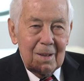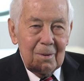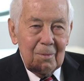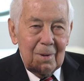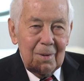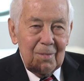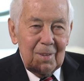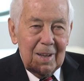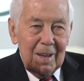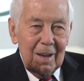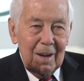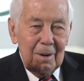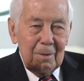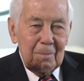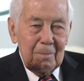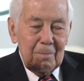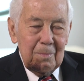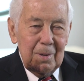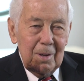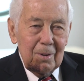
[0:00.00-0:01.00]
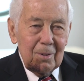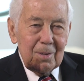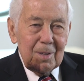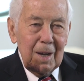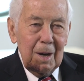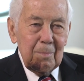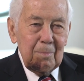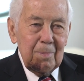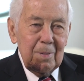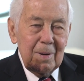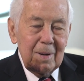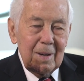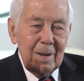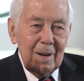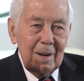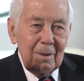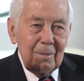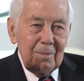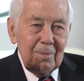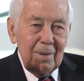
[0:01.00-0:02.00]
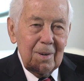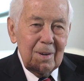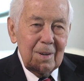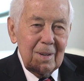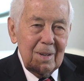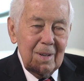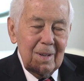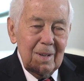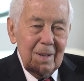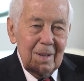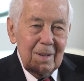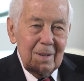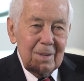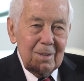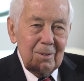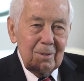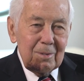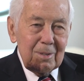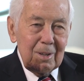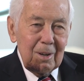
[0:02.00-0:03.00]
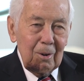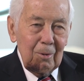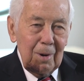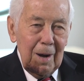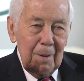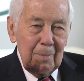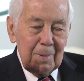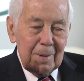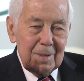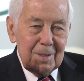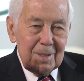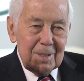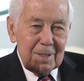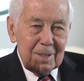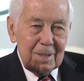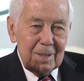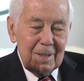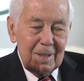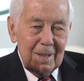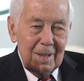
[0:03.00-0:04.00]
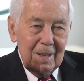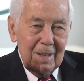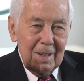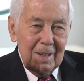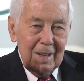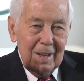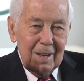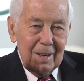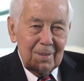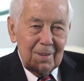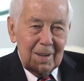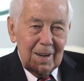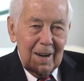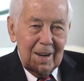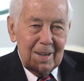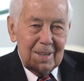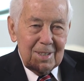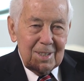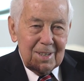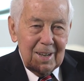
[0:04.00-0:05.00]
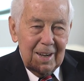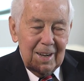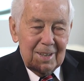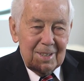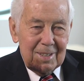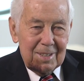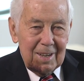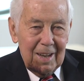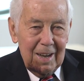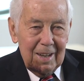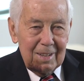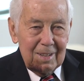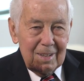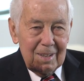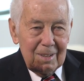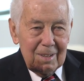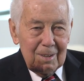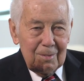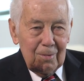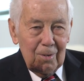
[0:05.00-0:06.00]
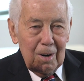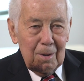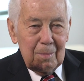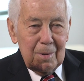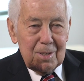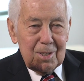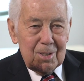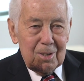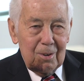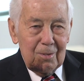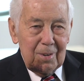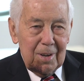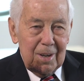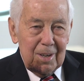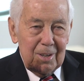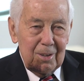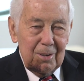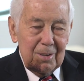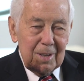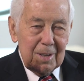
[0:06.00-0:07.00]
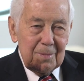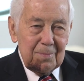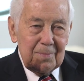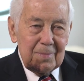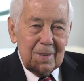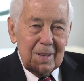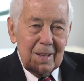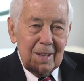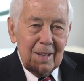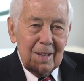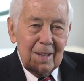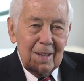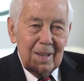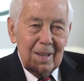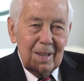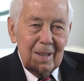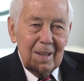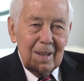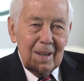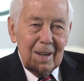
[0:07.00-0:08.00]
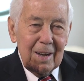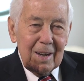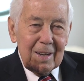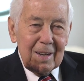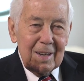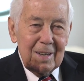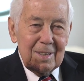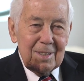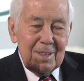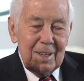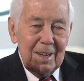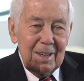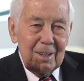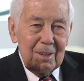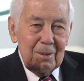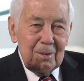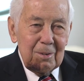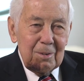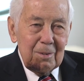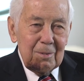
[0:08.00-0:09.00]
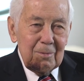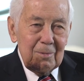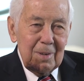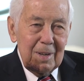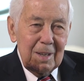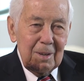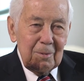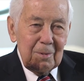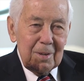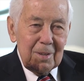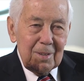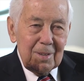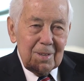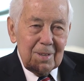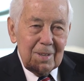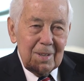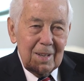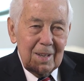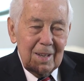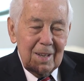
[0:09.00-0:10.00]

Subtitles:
Well, the buildup of nuclear weapons in the United States and the former Soviet Union continued really with